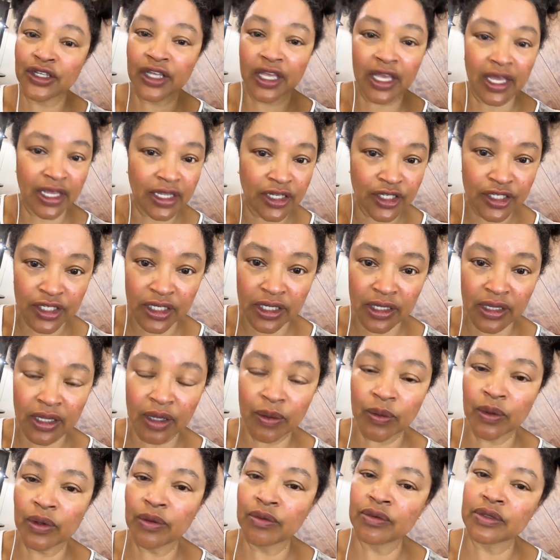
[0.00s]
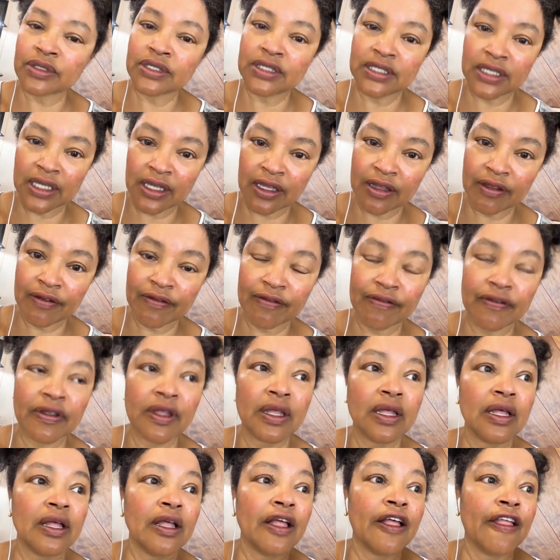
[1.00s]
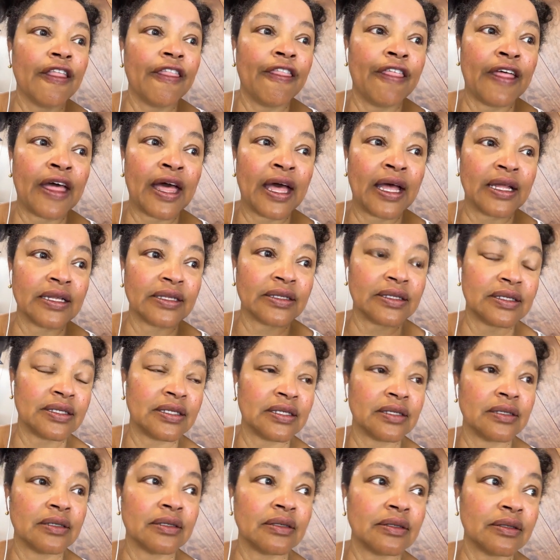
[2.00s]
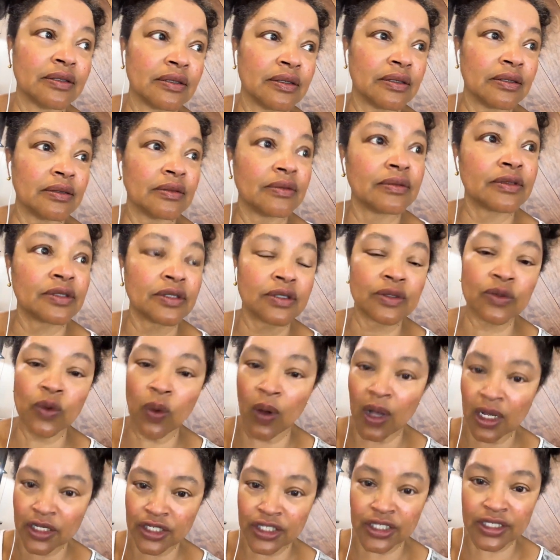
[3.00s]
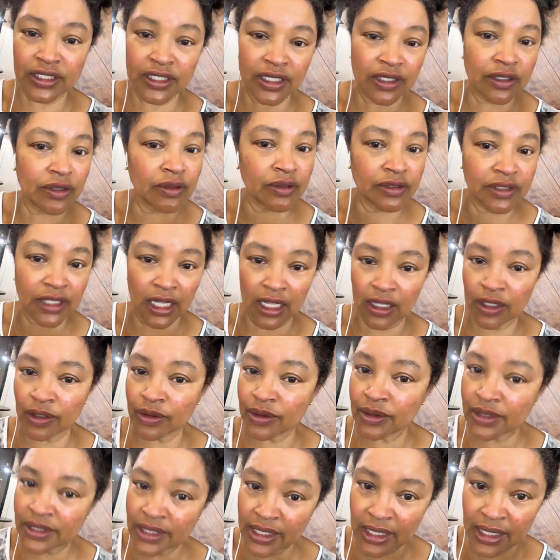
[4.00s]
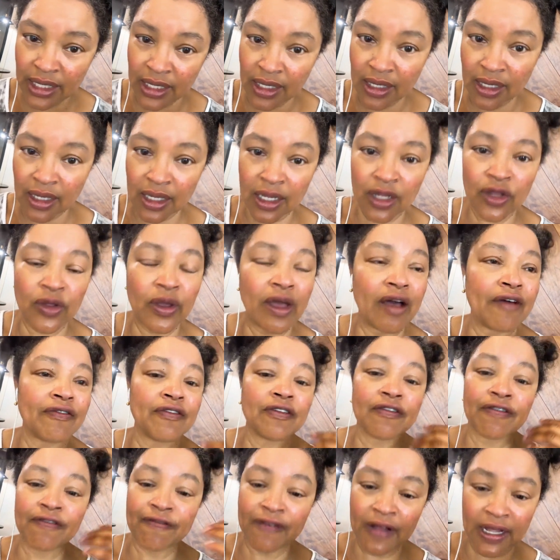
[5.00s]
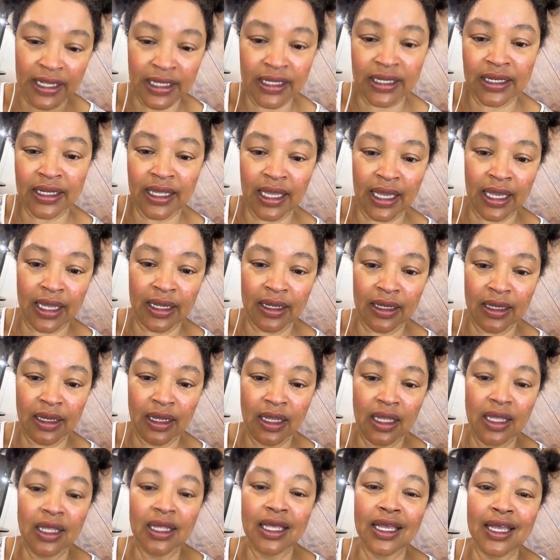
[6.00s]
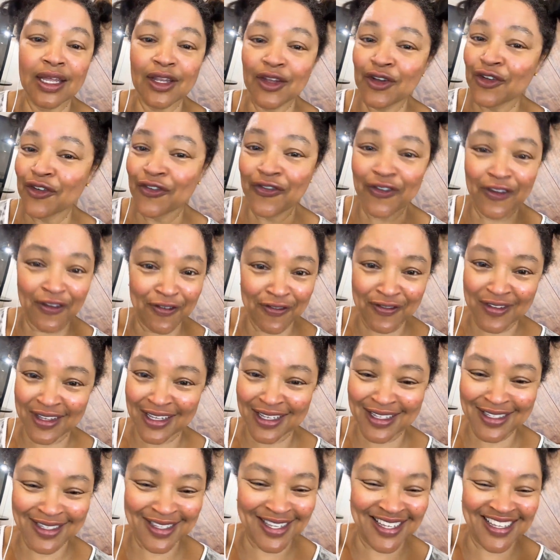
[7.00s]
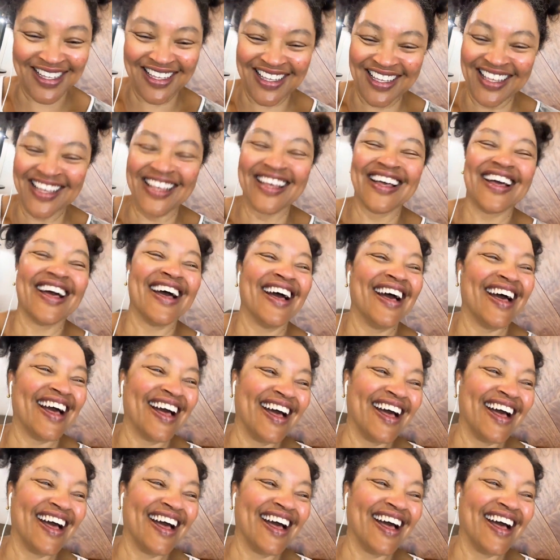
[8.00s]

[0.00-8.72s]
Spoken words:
education that we receive that squashes it or dilutes it, and you have to find it again. In your 50s,